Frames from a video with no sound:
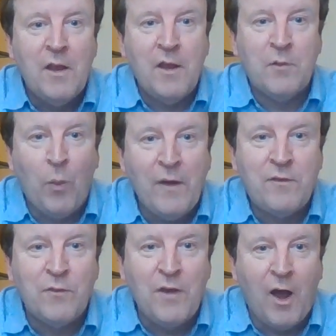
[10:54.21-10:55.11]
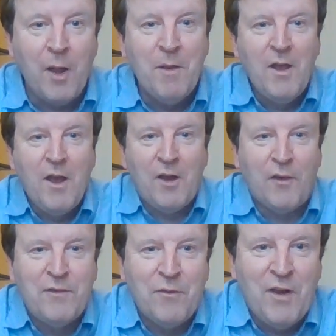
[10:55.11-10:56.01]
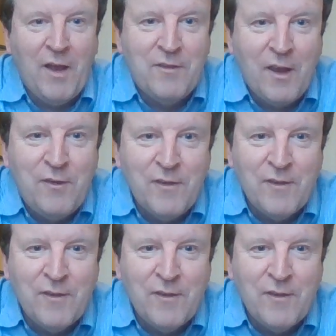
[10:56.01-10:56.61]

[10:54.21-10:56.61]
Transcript: is a waste of time and our civilization